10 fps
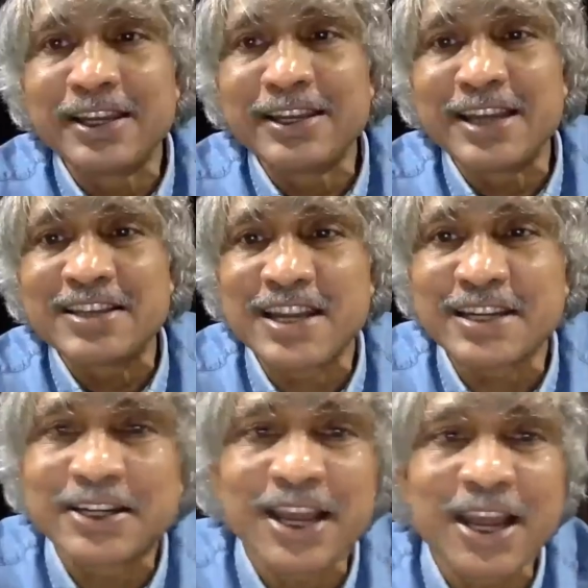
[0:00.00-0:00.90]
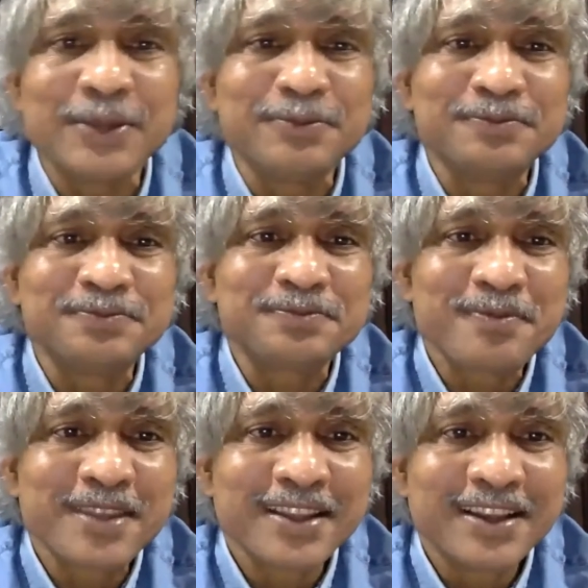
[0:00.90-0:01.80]
Standard Time.
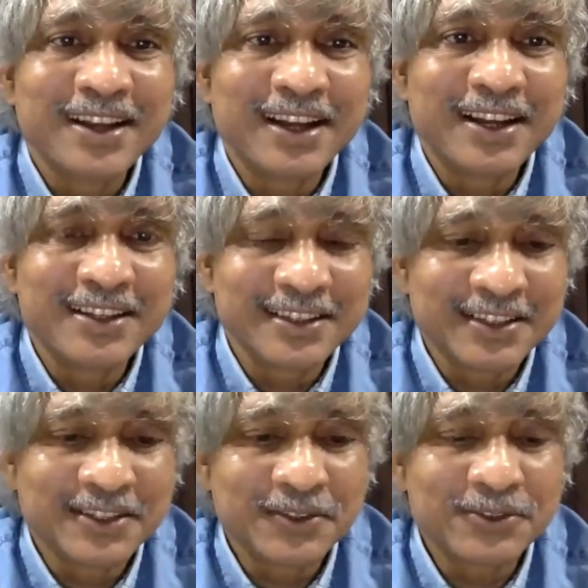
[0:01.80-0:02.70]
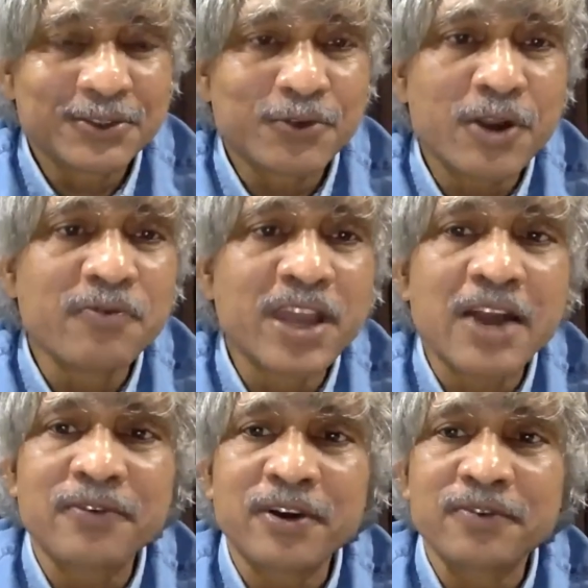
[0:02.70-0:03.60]
And uh, so on behalf
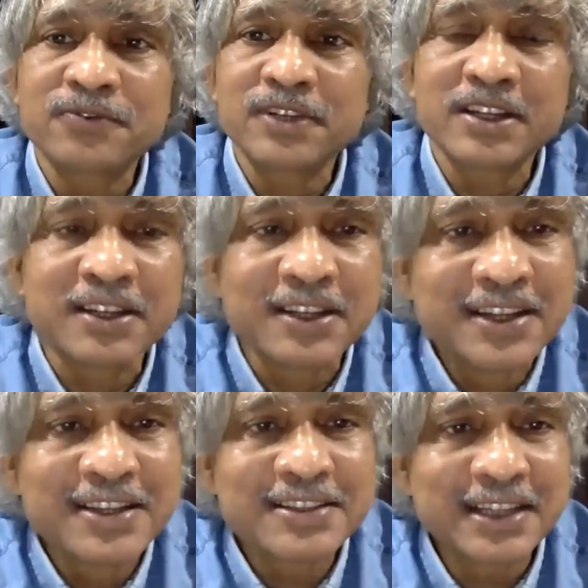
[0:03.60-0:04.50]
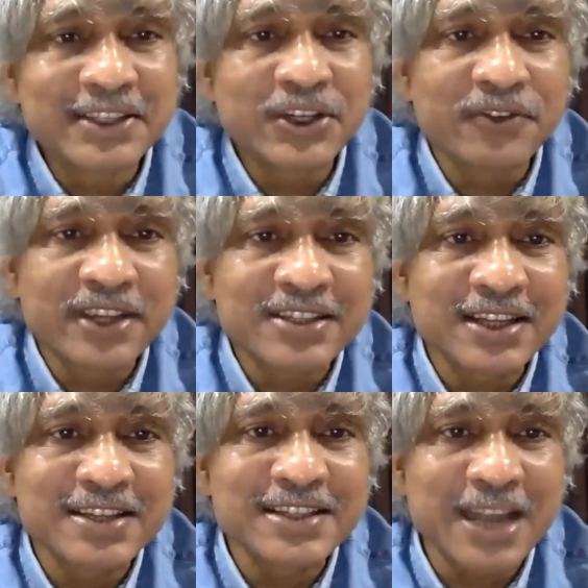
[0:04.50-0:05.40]
of uh, Center of
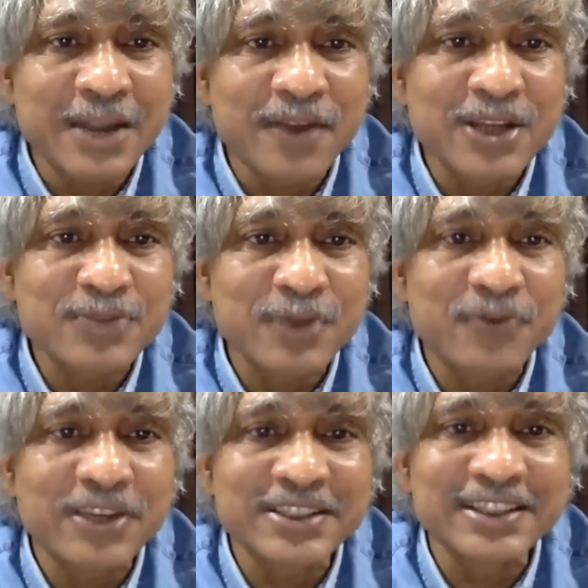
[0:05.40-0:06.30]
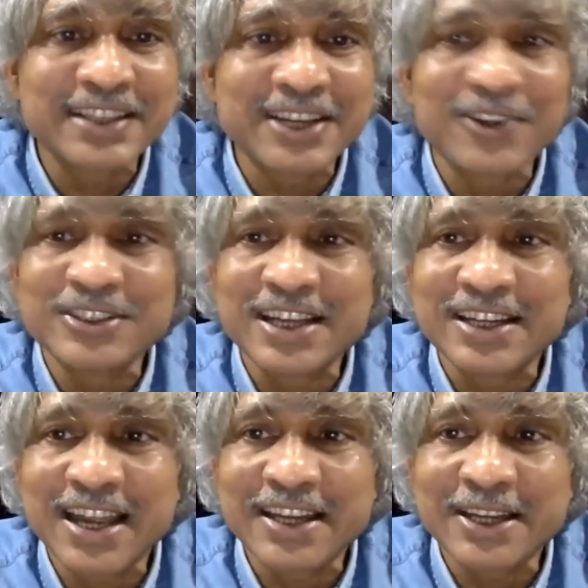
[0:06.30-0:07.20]
Excellence in Advanced Manufacturing Technology at
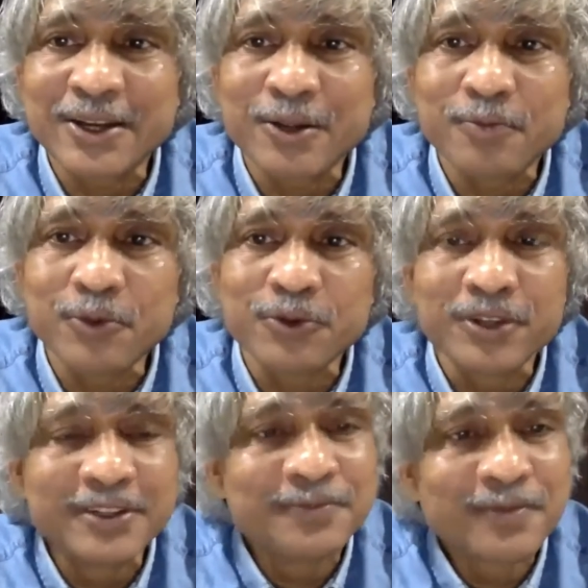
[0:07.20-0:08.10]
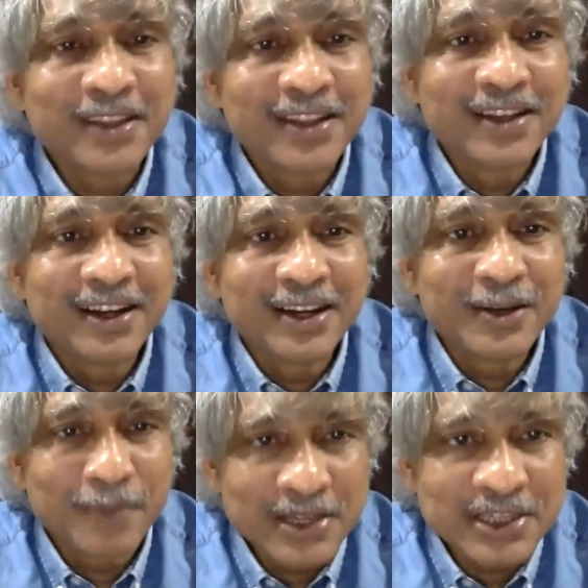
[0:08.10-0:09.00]
IIT Kharagpur,
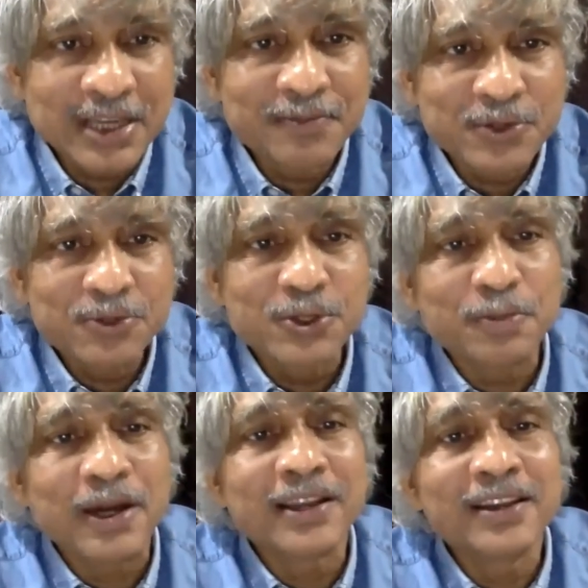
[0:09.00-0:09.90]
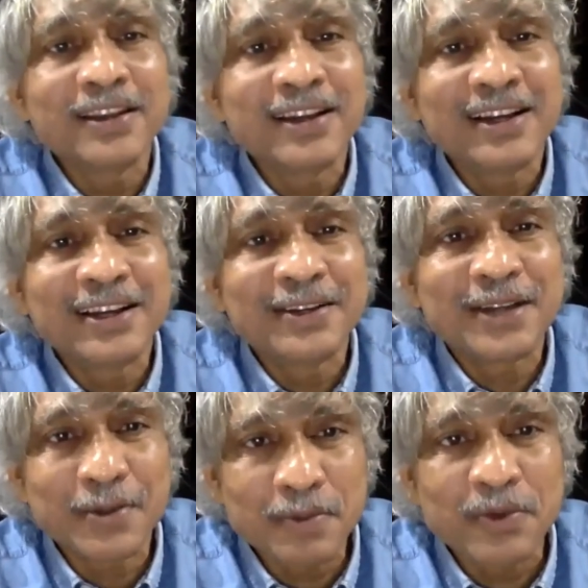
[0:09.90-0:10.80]
uh, myself, Surjya Pal. Uh,
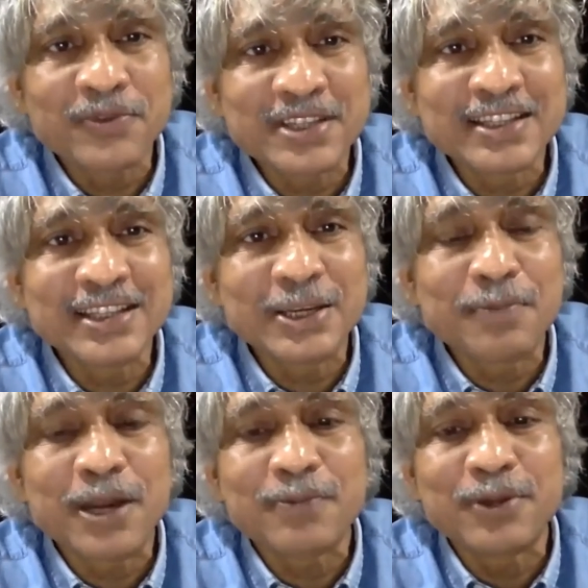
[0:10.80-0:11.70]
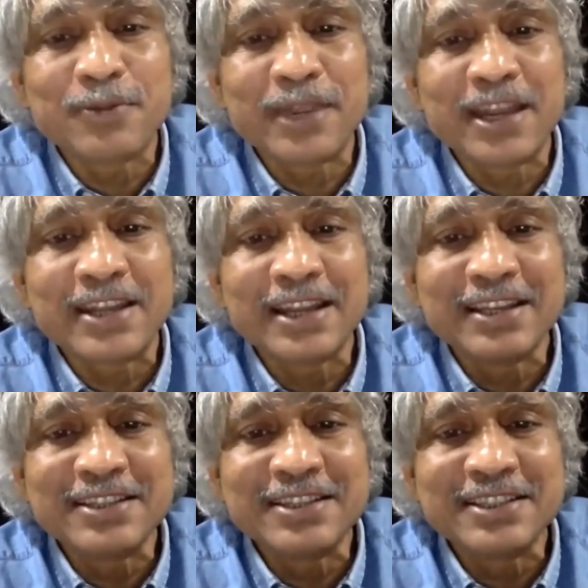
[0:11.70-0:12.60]
I'm a professor in the Department of Mechanical
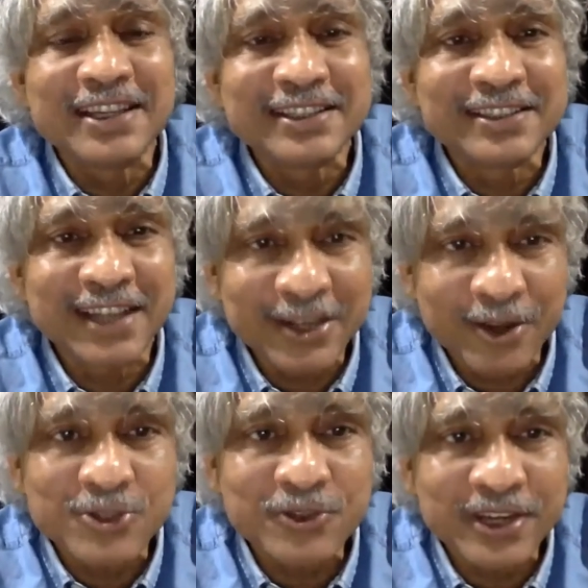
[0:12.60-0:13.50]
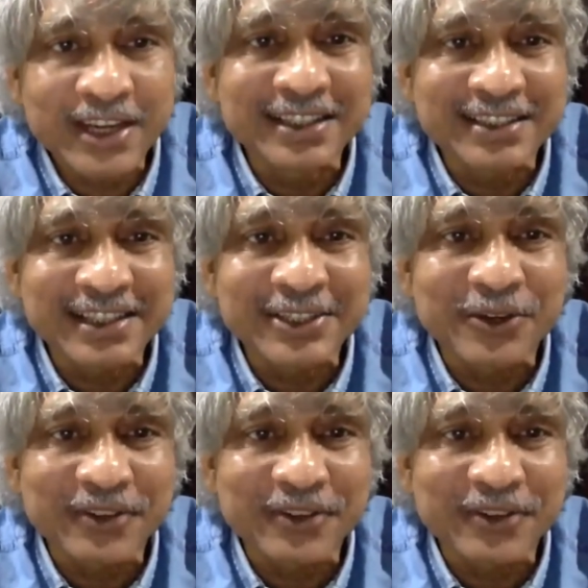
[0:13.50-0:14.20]
Engineering and also heading the Center of